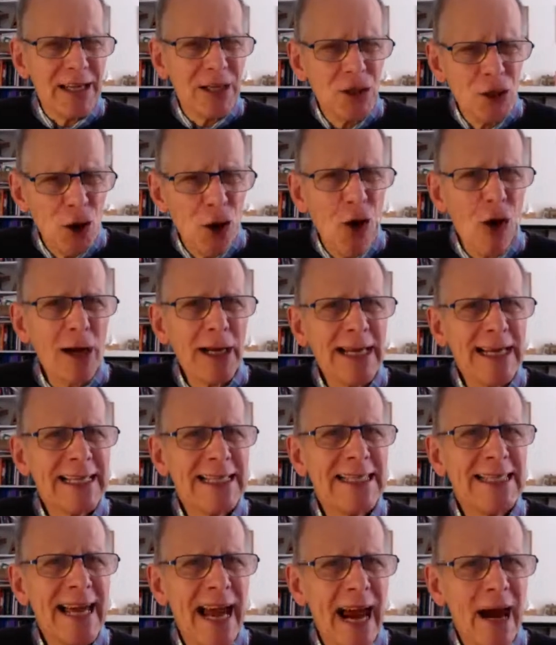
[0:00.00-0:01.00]
God
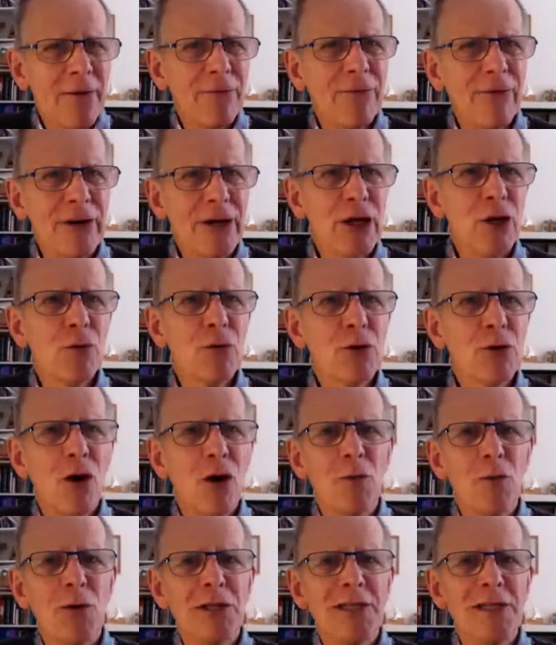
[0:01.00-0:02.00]
is there for you.
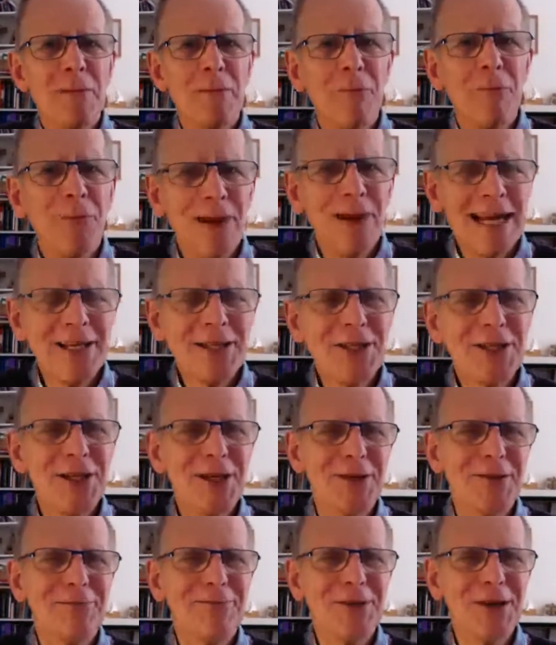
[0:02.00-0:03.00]
God wants to bless
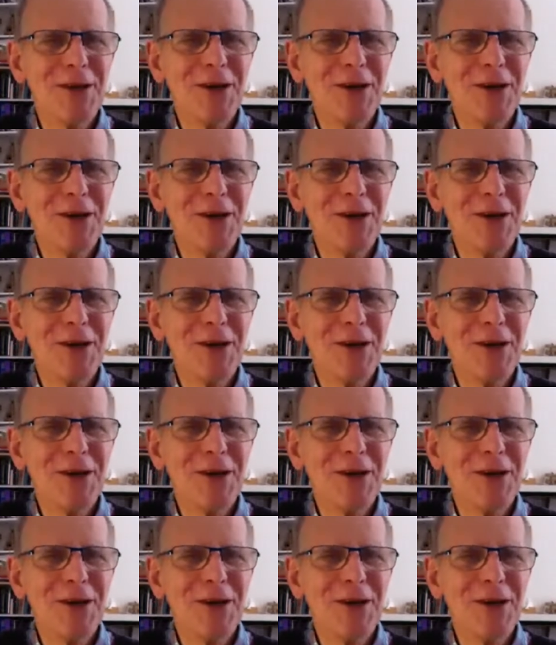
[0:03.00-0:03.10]
you.